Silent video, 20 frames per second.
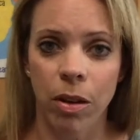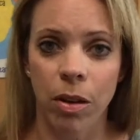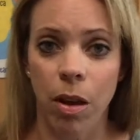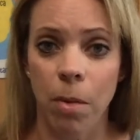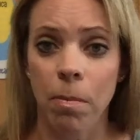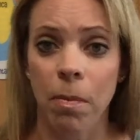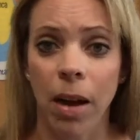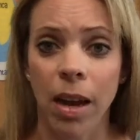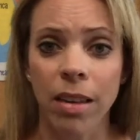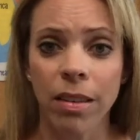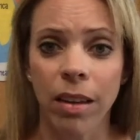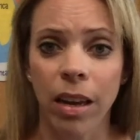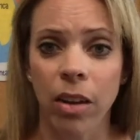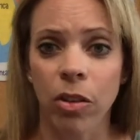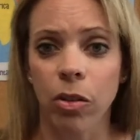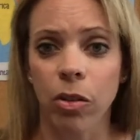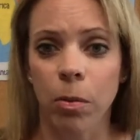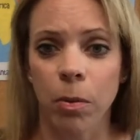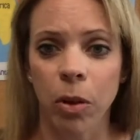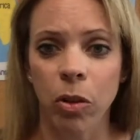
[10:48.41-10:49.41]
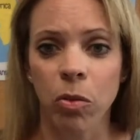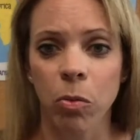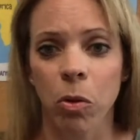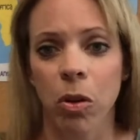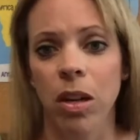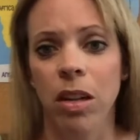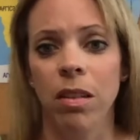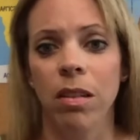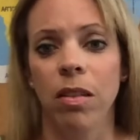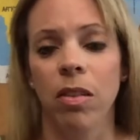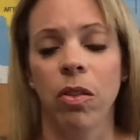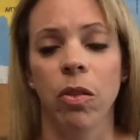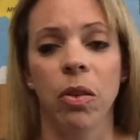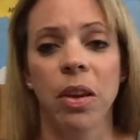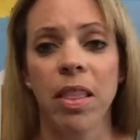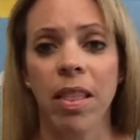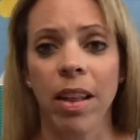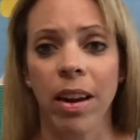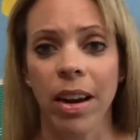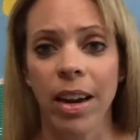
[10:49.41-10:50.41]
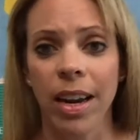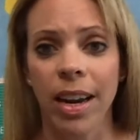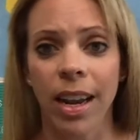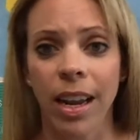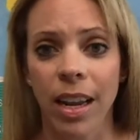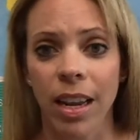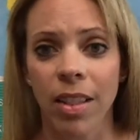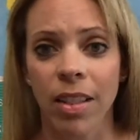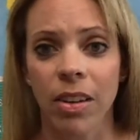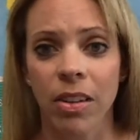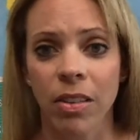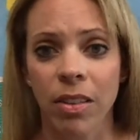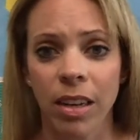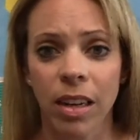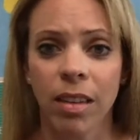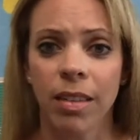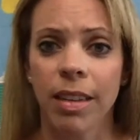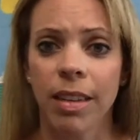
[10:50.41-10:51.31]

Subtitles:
my schedule most mornings is 3:30 to either 6,